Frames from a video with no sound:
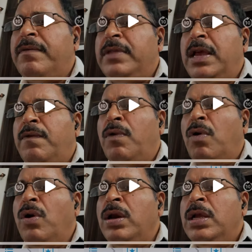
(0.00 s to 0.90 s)

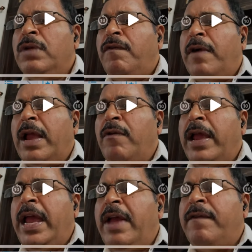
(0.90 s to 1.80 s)
Therefore,
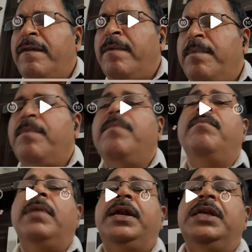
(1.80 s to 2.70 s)
5F.
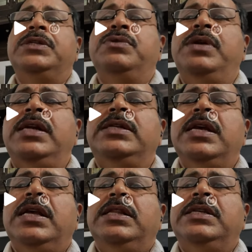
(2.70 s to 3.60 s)
My dear students,
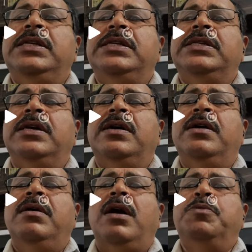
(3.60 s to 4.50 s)
this is
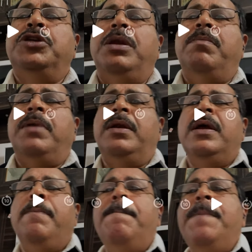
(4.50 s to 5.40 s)
option number
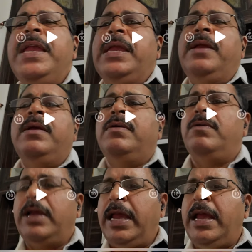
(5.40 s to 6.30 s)
B.
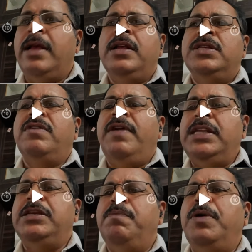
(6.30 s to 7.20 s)
Okay, so very
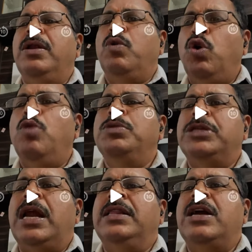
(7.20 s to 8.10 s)
simple, Coulomb's
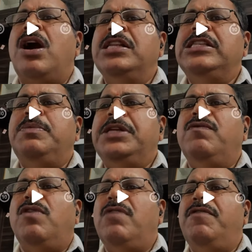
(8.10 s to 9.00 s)
law. The concept
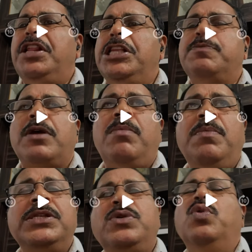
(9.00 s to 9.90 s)
involved in this problem
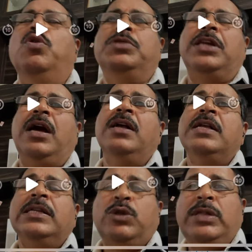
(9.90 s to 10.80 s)
is Coulomb's law.
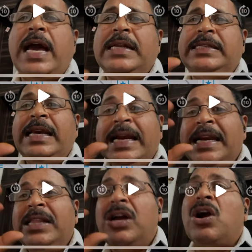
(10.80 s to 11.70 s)
So they are
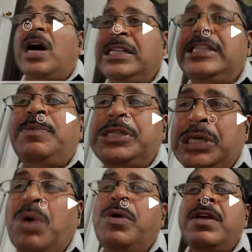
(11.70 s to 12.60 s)
selecting the concepts
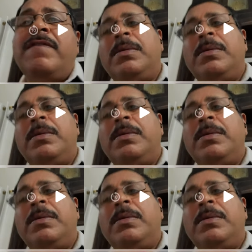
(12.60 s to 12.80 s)
now. From